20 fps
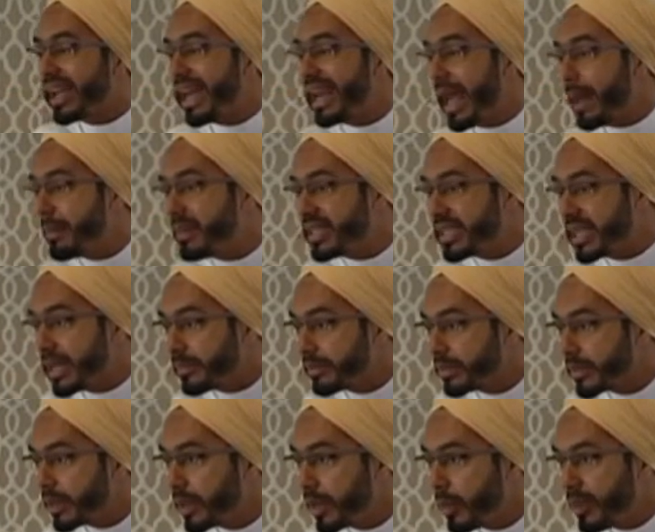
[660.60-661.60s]
calamity,
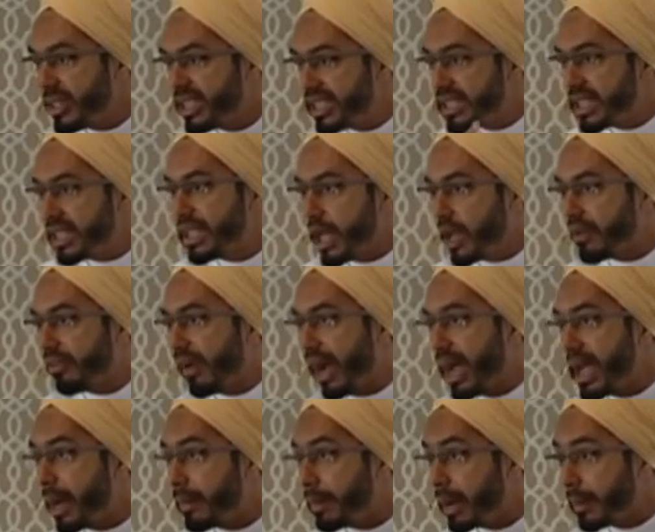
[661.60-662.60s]
which is the day of
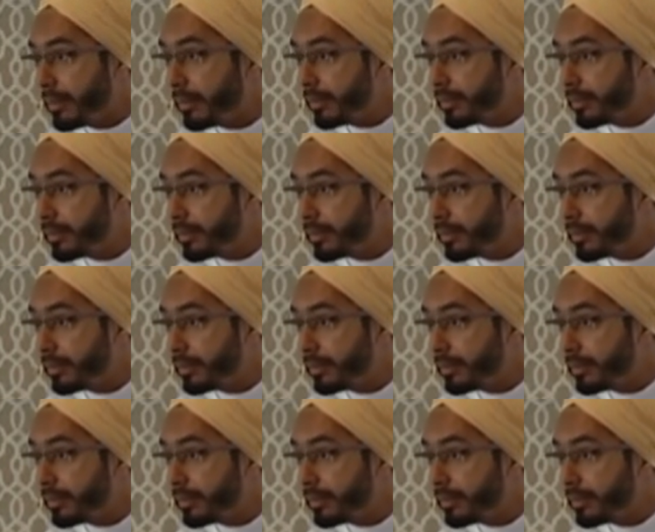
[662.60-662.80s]
Qiyamah.